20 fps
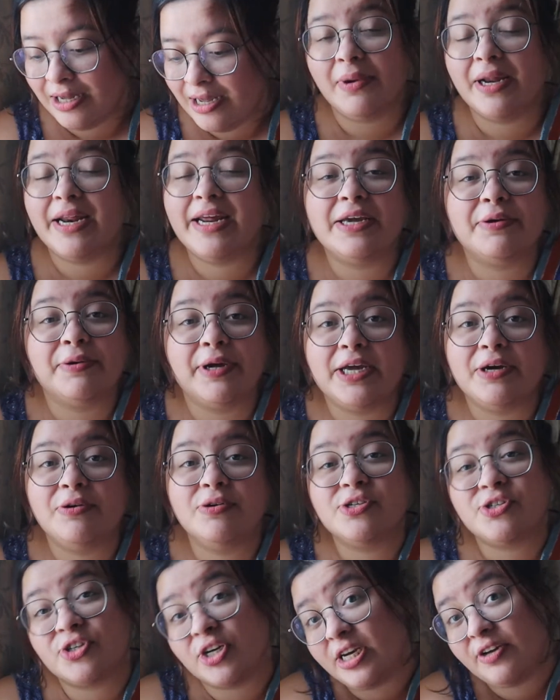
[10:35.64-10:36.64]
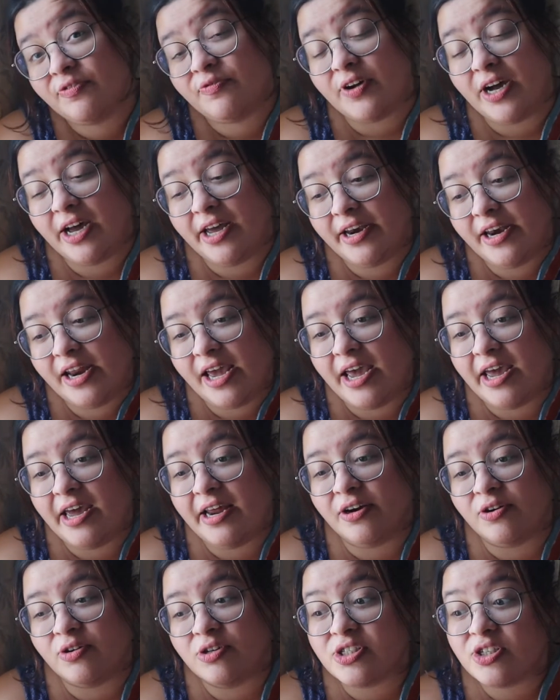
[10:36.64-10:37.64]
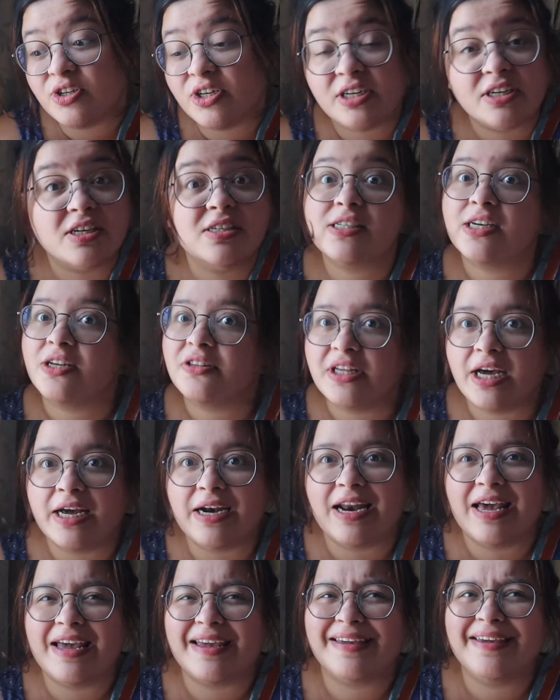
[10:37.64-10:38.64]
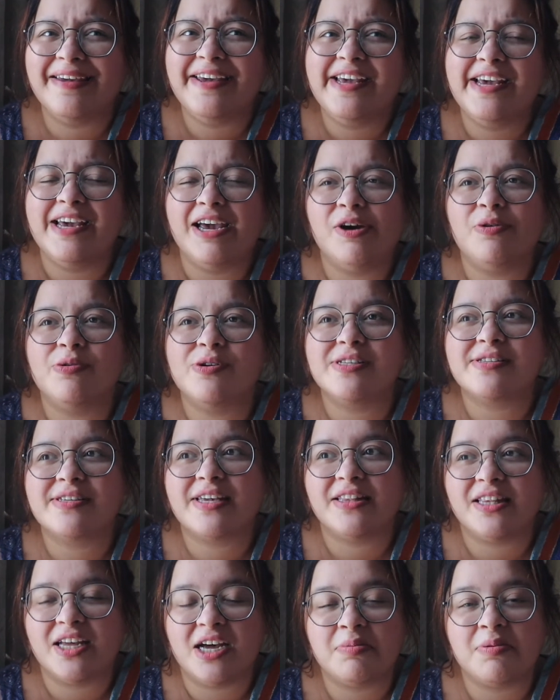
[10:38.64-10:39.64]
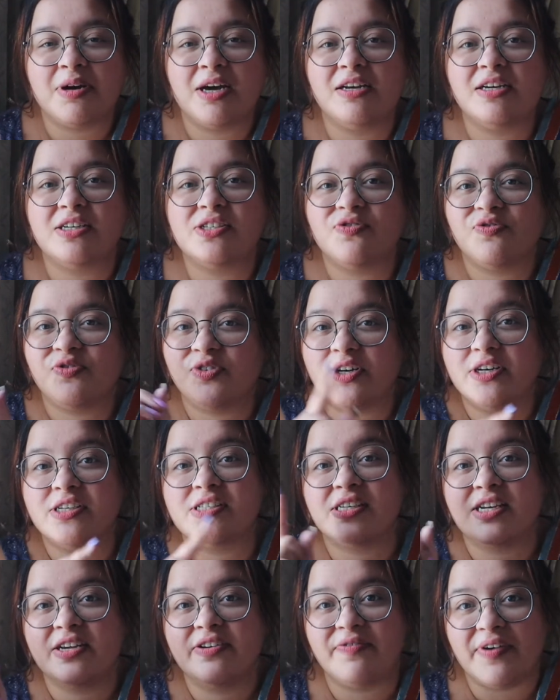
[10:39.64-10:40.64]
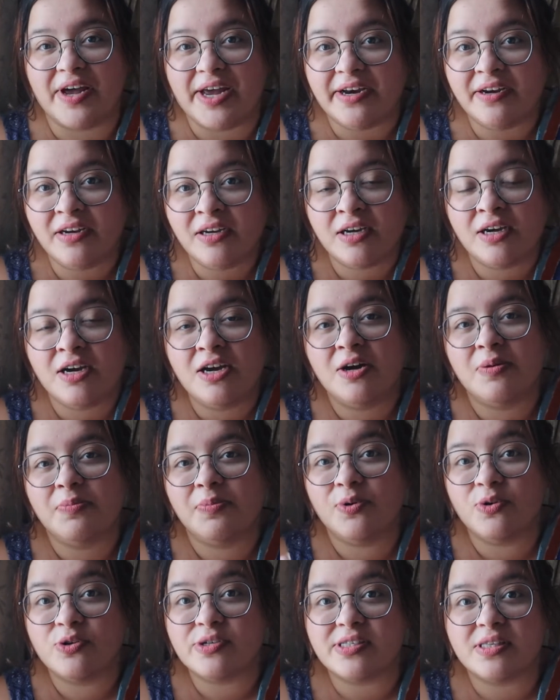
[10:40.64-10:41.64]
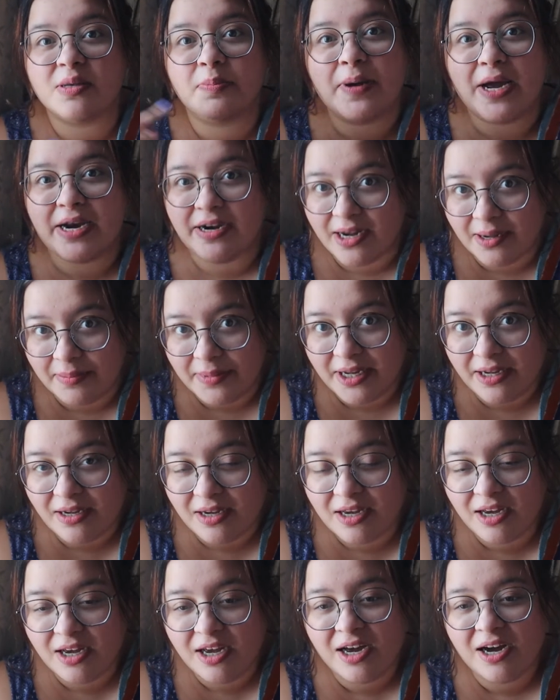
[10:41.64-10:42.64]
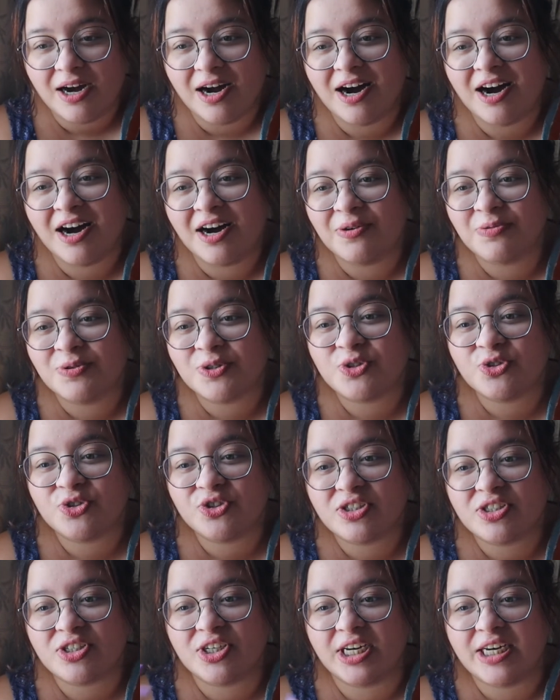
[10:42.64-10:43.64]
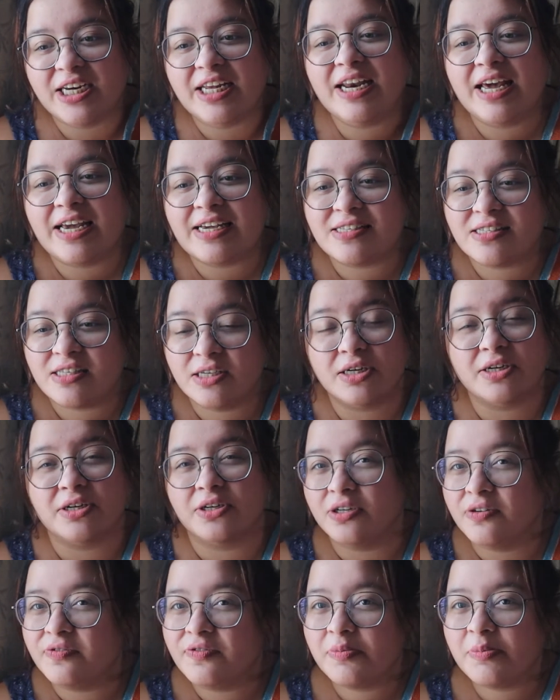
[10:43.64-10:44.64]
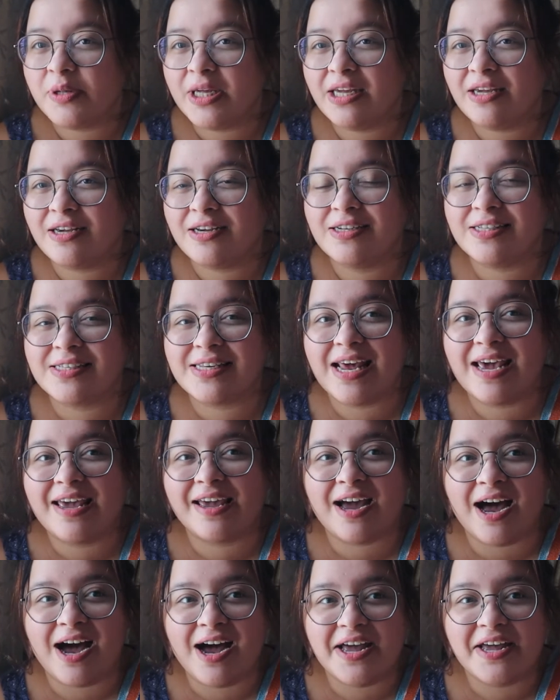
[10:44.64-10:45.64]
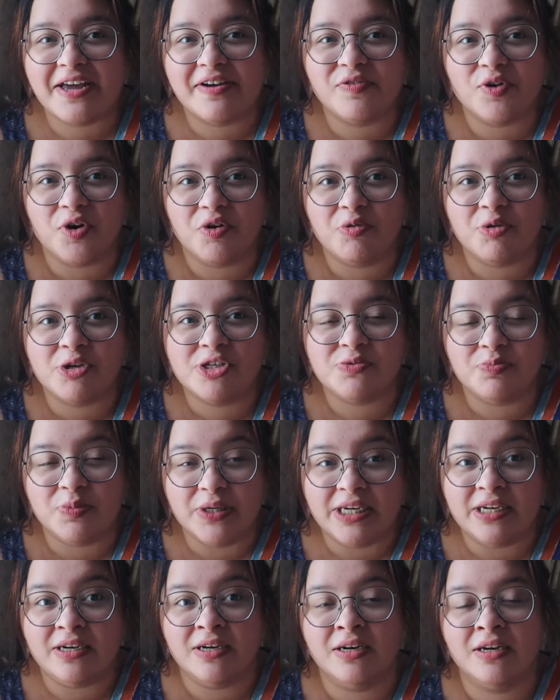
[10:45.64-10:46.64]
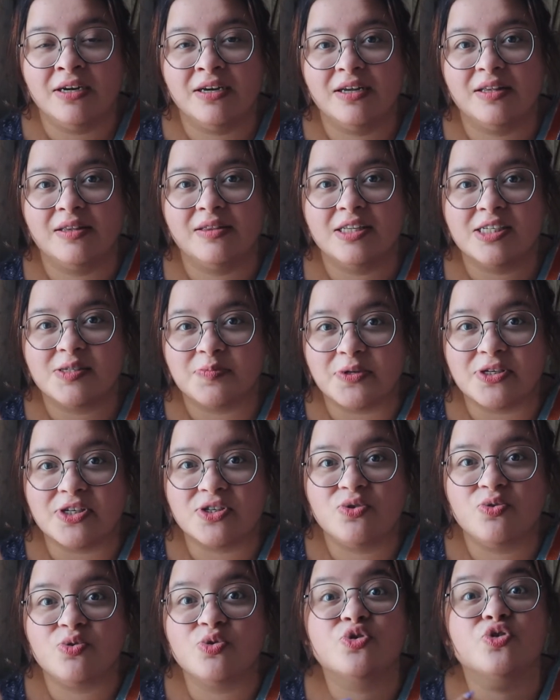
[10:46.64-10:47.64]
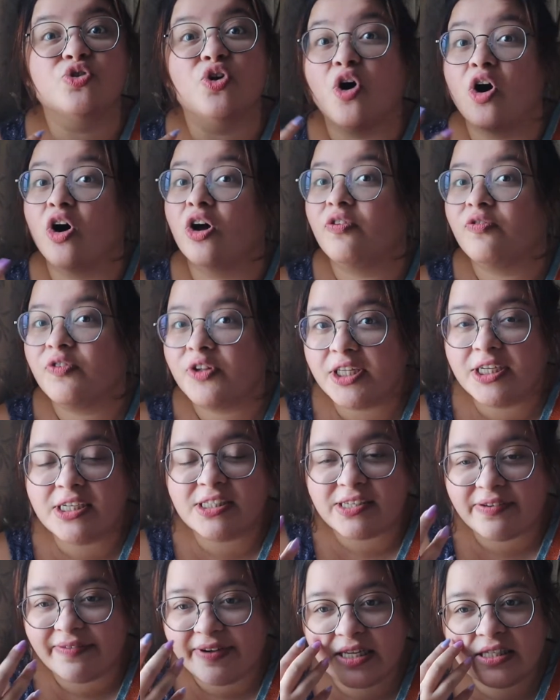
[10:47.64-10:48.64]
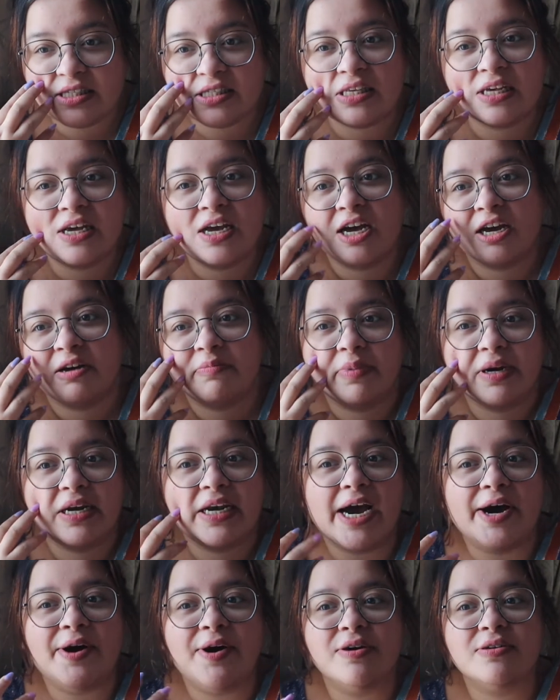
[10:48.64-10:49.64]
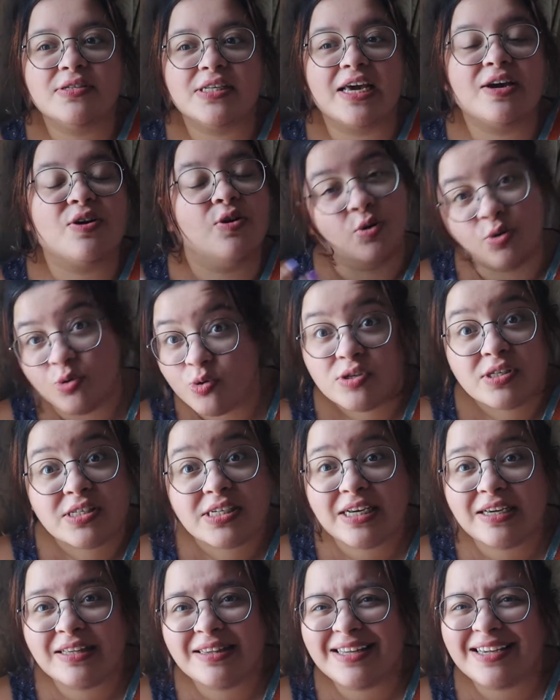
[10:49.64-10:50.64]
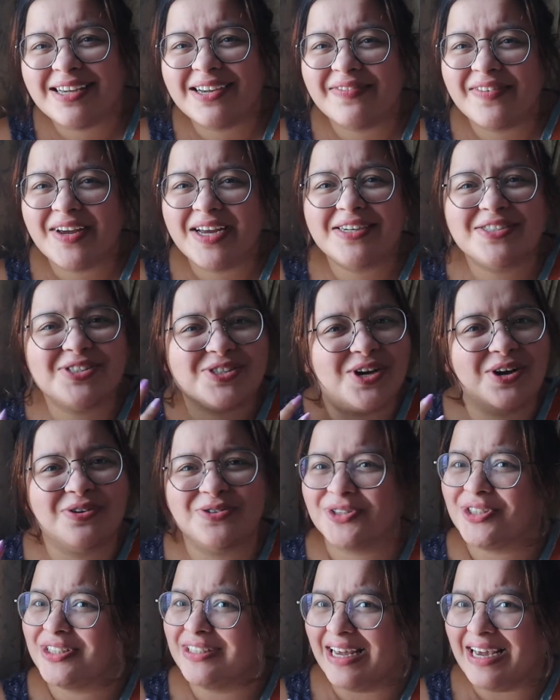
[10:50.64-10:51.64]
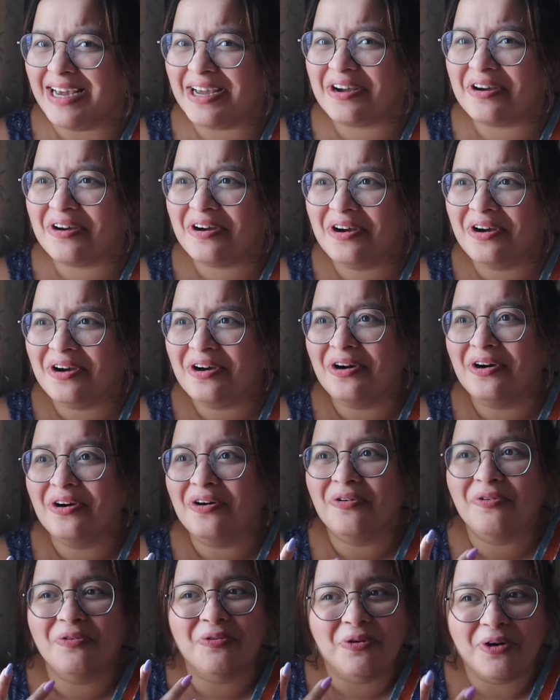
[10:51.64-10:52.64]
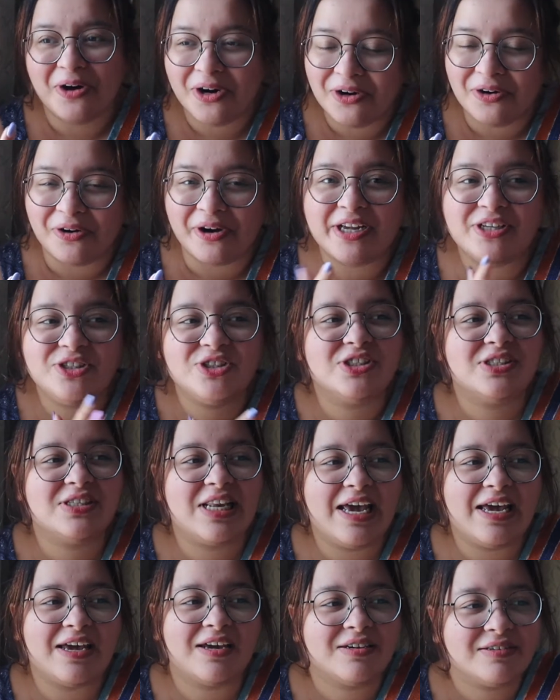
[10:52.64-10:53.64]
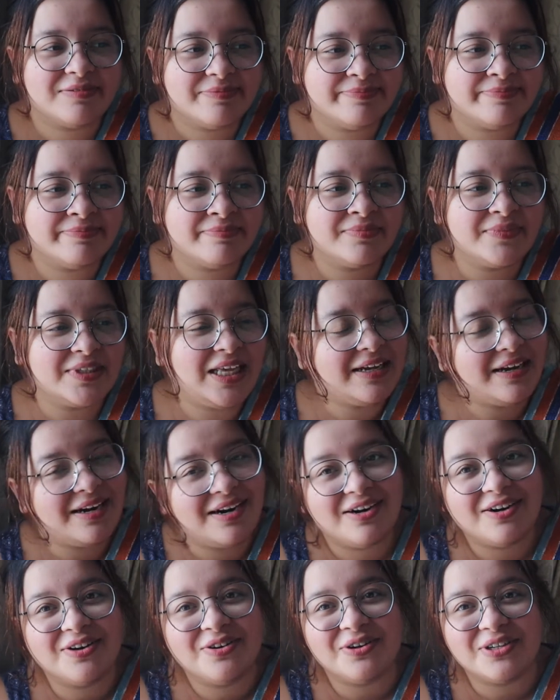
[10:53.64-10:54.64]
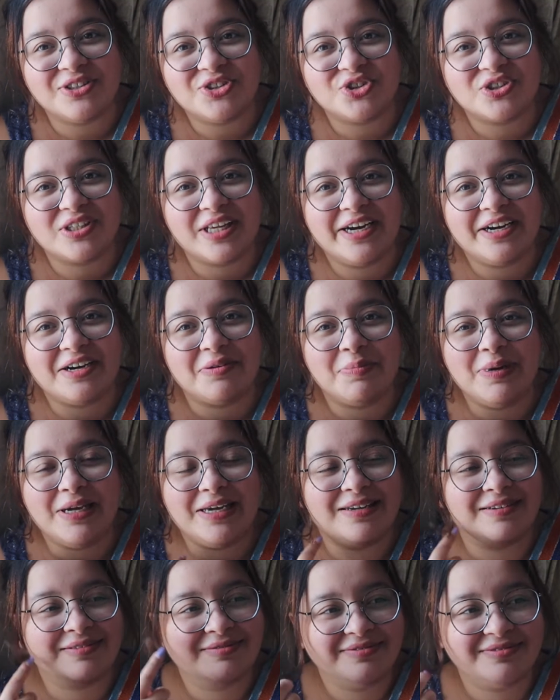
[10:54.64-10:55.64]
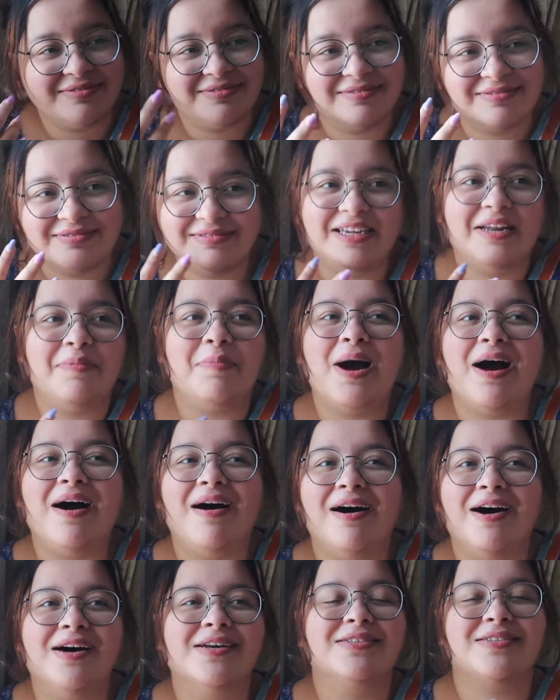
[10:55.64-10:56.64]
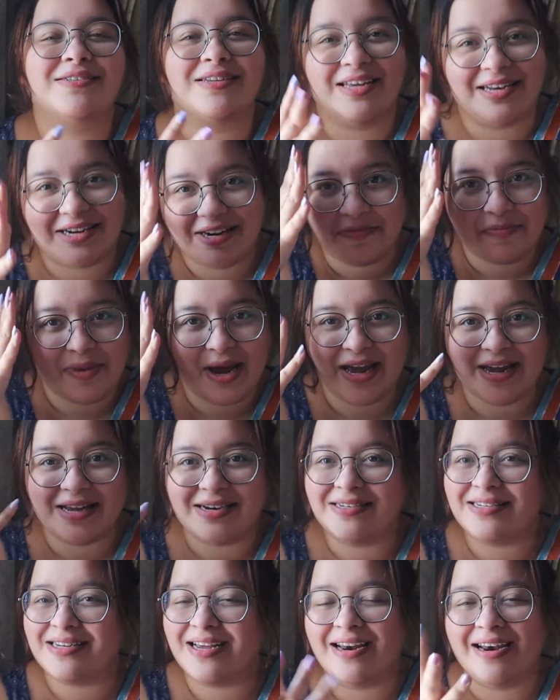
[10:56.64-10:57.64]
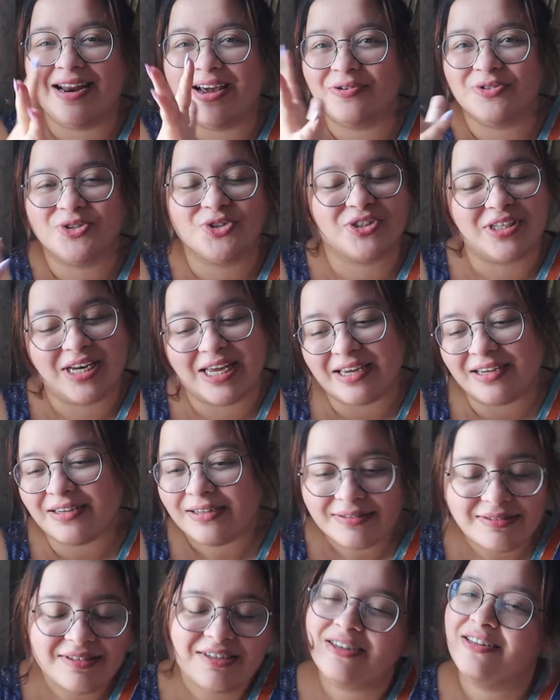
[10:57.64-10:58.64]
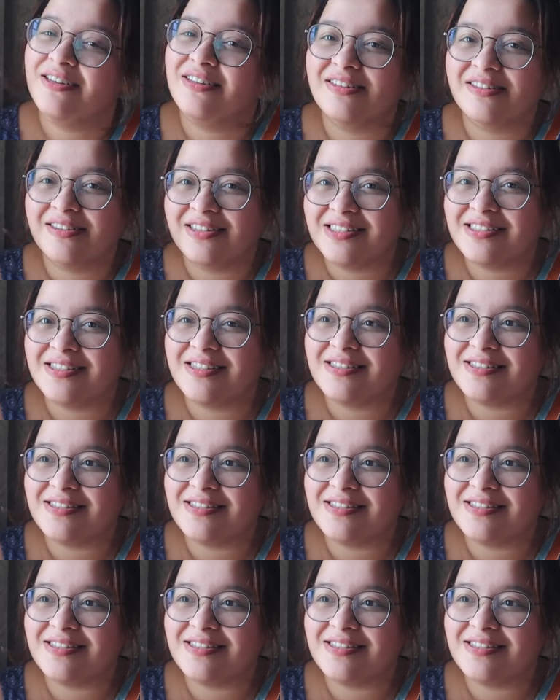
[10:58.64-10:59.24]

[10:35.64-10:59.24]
But anyway, it was really fun, and also it turns out that like it was Kitab Khana's first event post the pandemic, which was just really like surreal for me, because like I have always been this person who's gone for these events, but now I was like hosting the event, so I was just like, whoa, it just like, I don't know, it just hit me in my heart and in my head, and I was just like, oh, this